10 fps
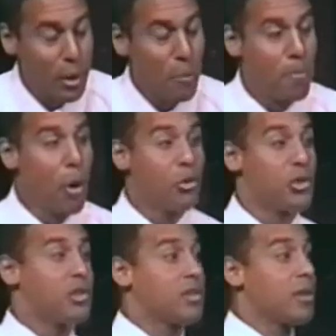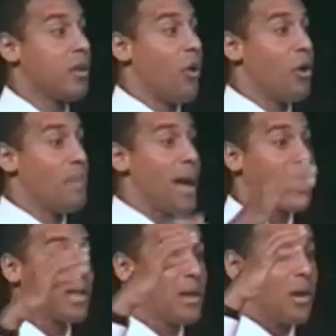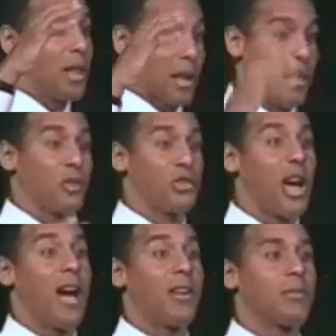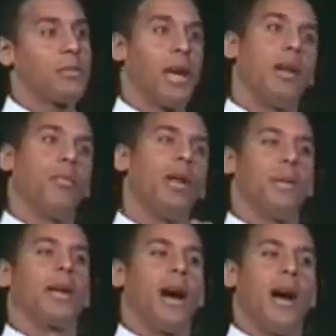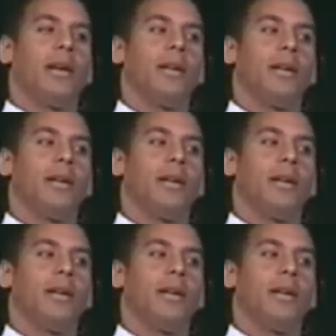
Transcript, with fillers: Moses automatically, like a little child, said, wait a minute, God,